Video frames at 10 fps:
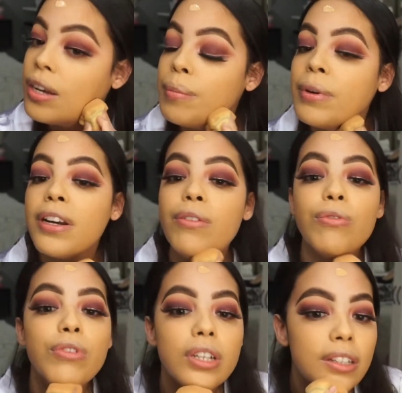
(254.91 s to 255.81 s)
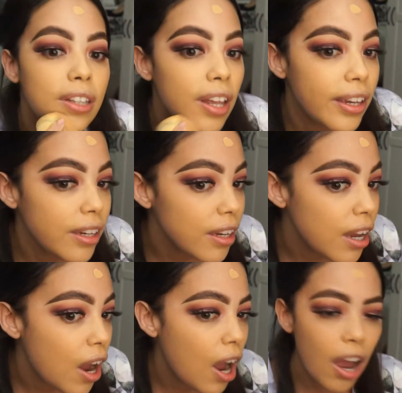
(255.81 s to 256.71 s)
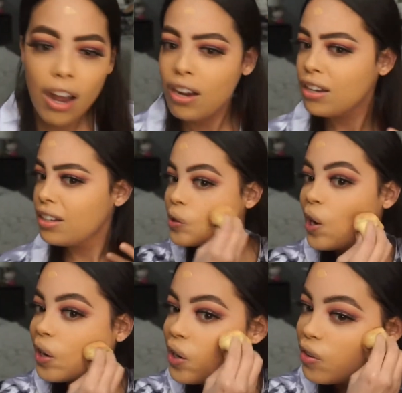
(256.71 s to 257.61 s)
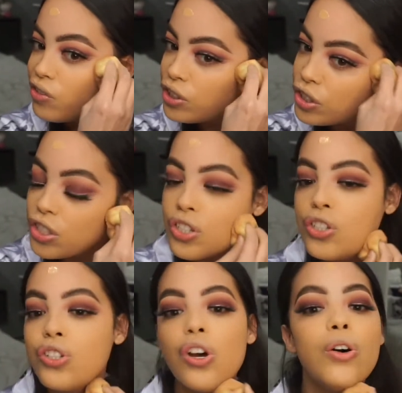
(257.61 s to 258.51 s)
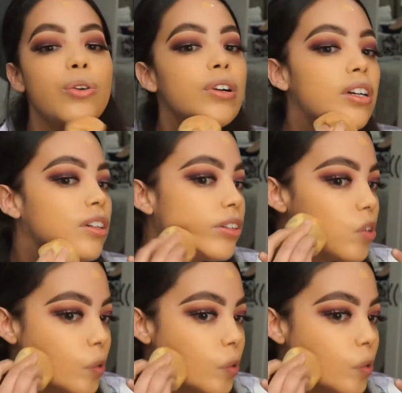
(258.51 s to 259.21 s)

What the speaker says: But I really like it. That coverage is so good.